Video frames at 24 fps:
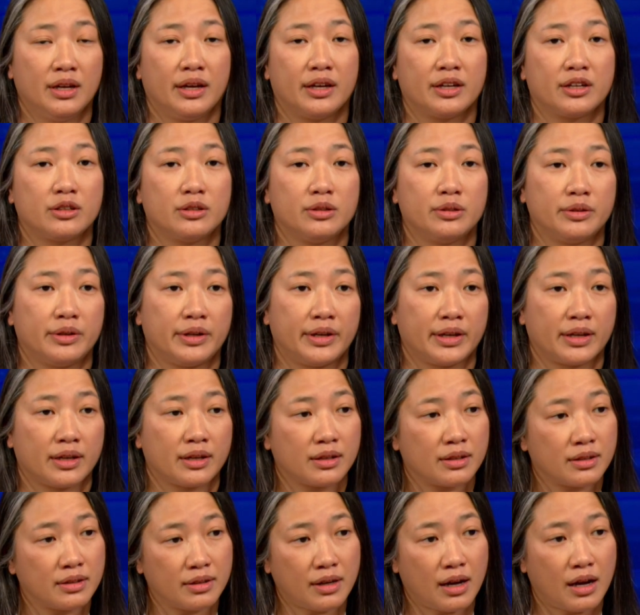
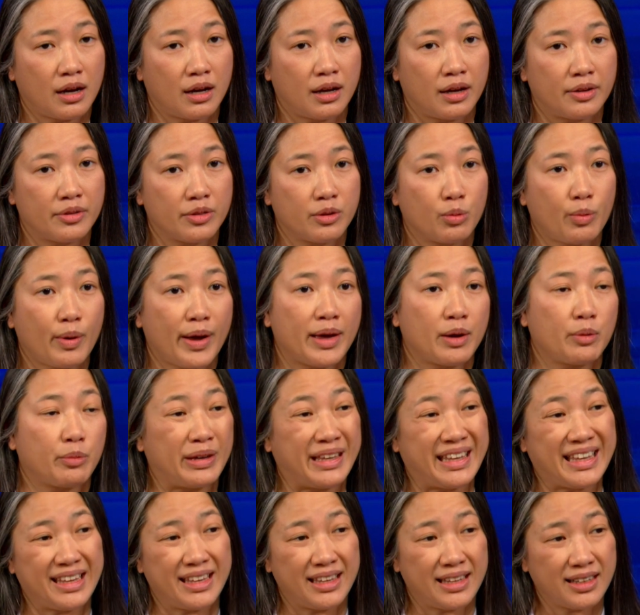including uh, the way
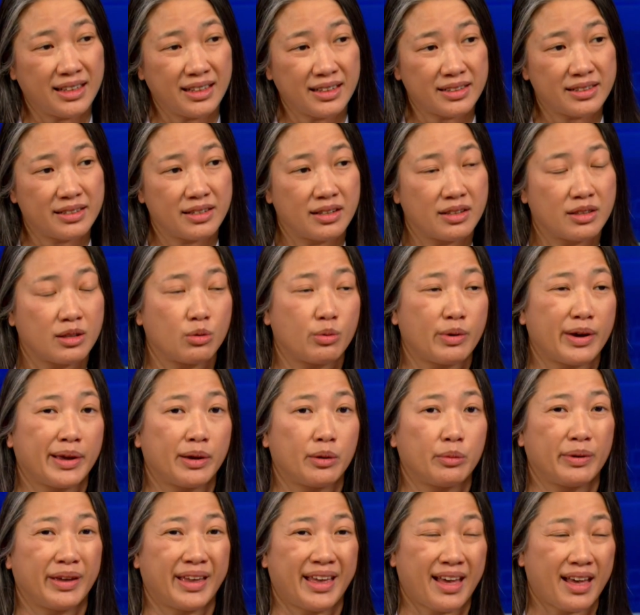we eat, the
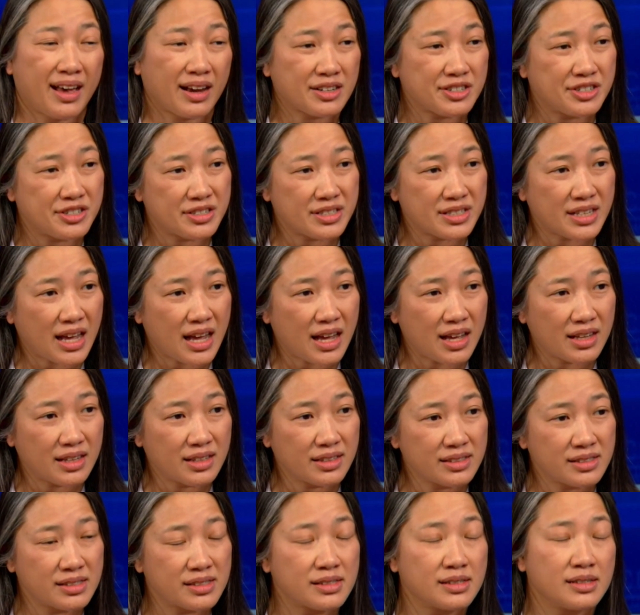way we
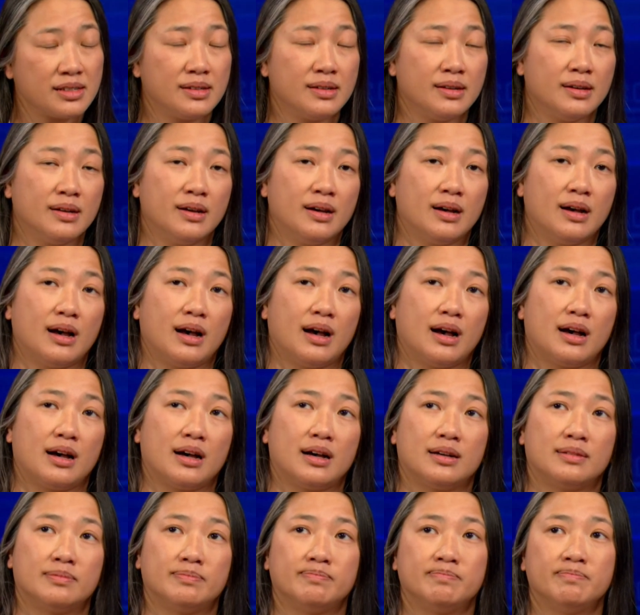exercise,
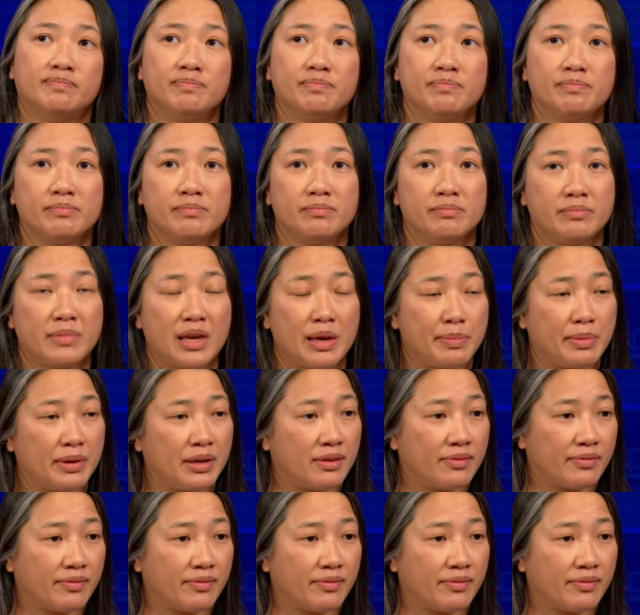um, maybe